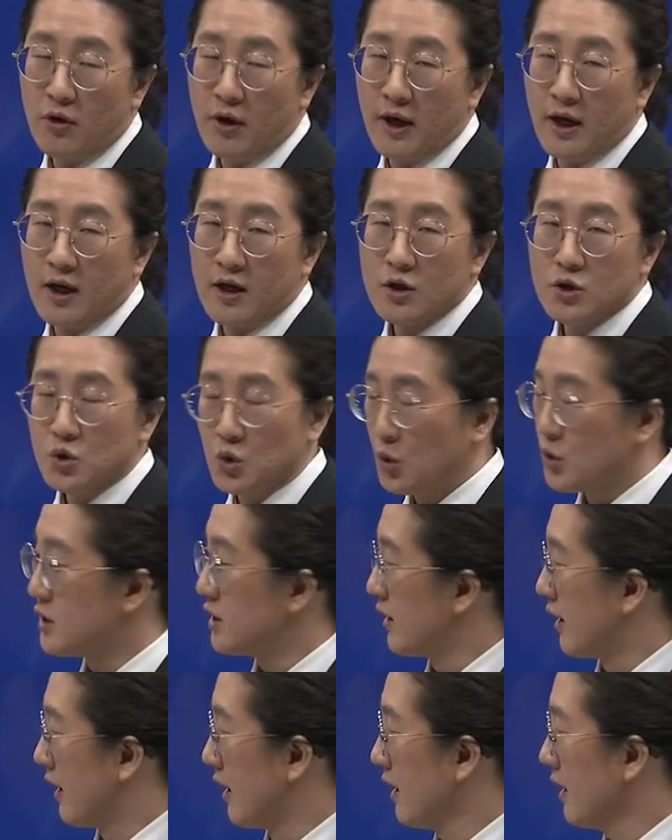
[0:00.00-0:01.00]
According to
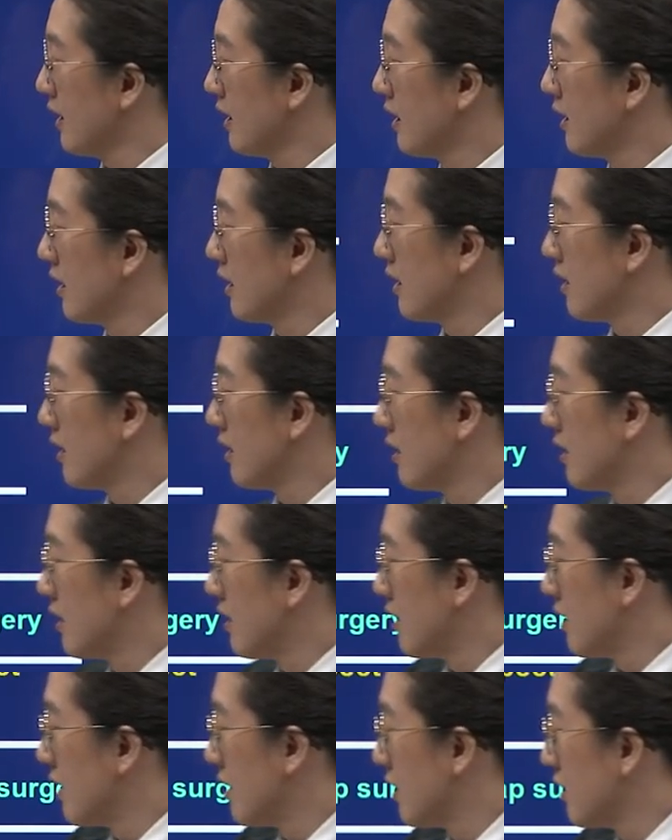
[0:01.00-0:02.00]
histological
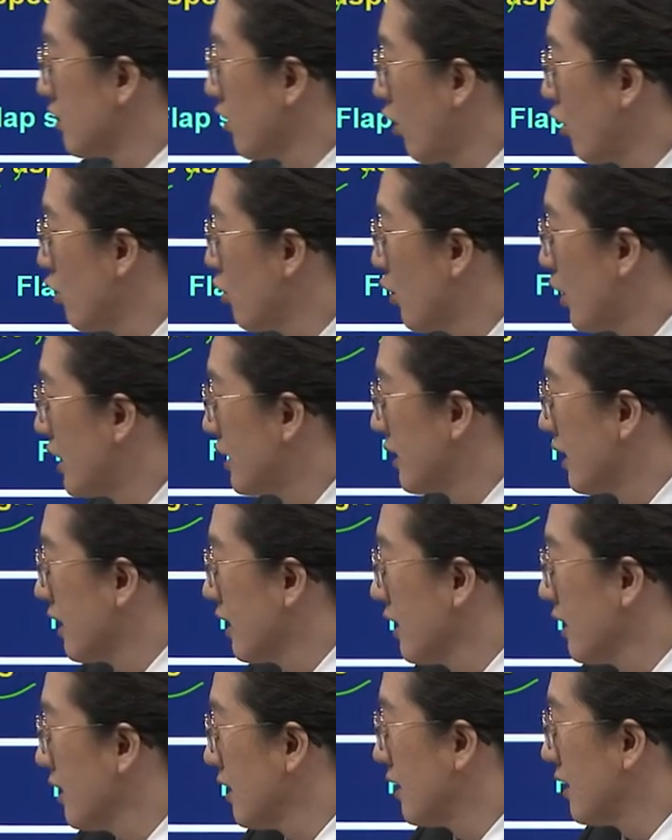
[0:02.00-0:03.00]
research,
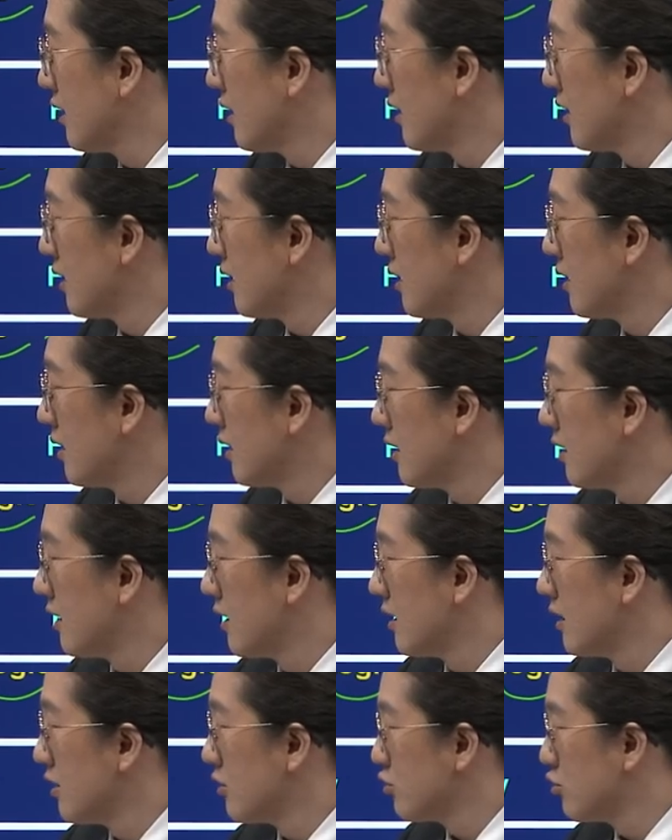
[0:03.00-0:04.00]
flapless
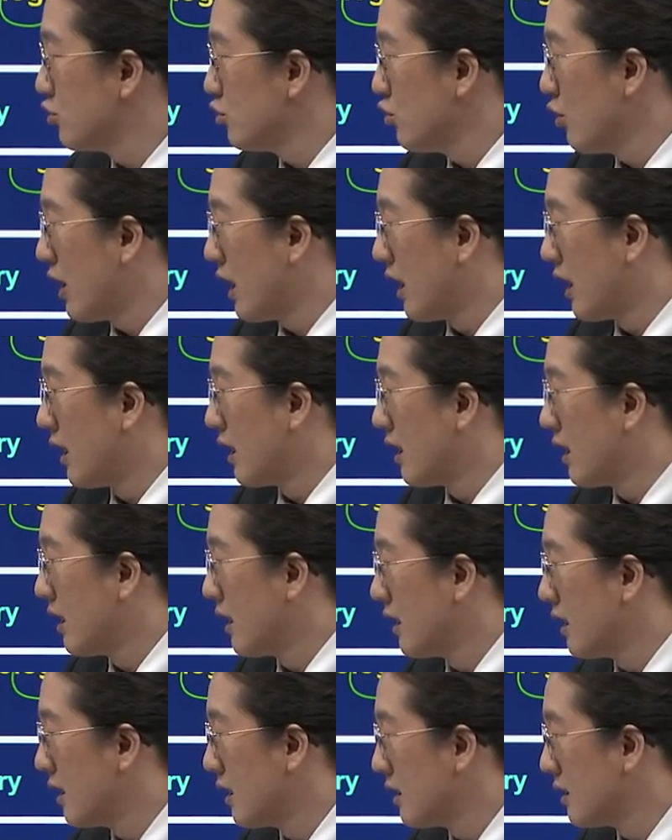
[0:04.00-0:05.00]
surgery is more
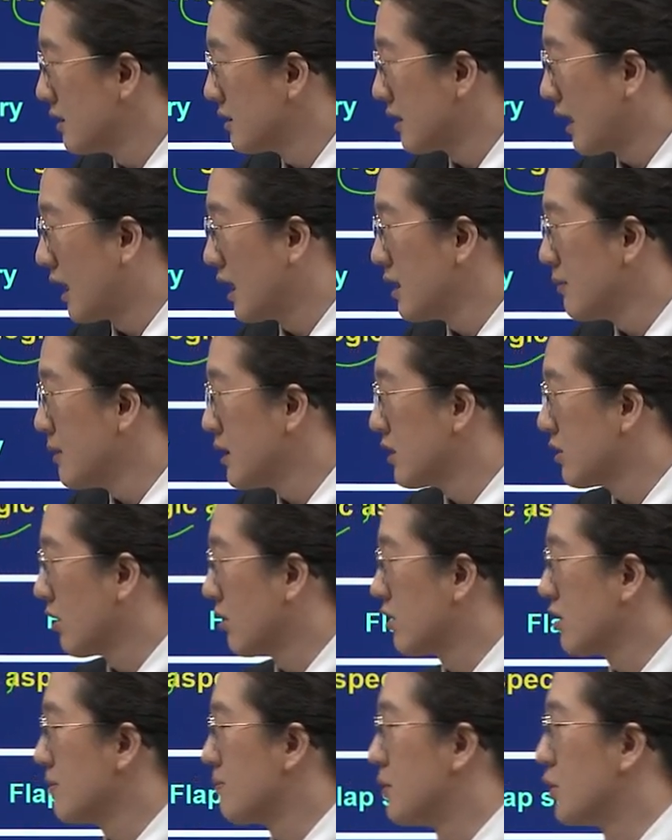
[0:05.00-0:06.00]
favorable in
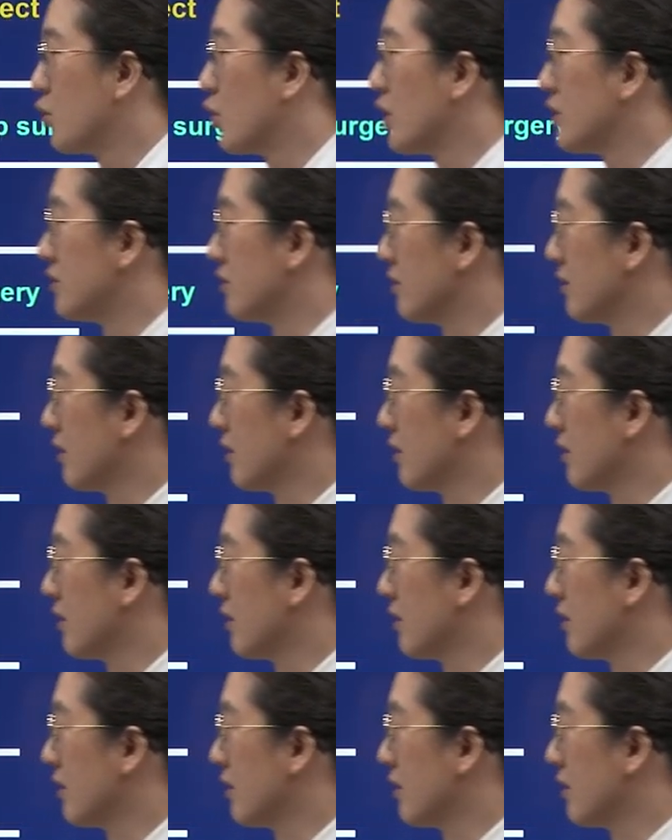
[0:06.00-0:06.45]
terms